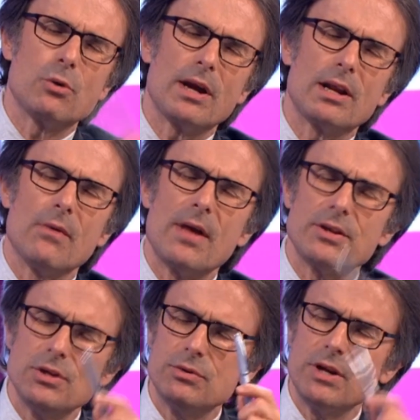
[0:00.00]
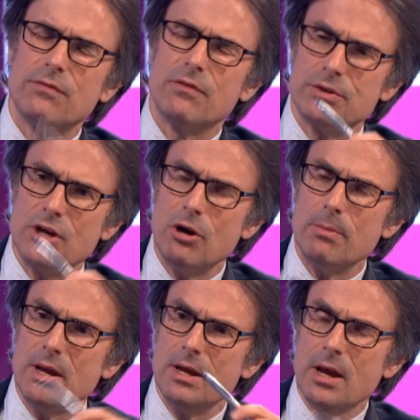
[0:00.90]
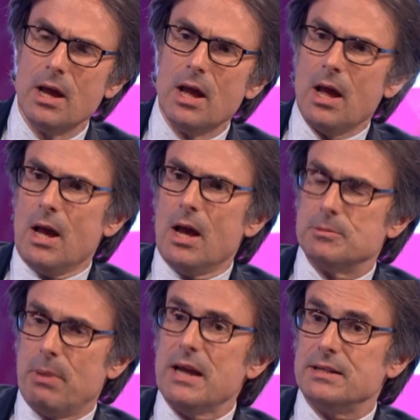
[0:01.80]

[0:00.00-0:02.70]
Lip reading: ask you quickly on that? Do you differ from... Jeremy has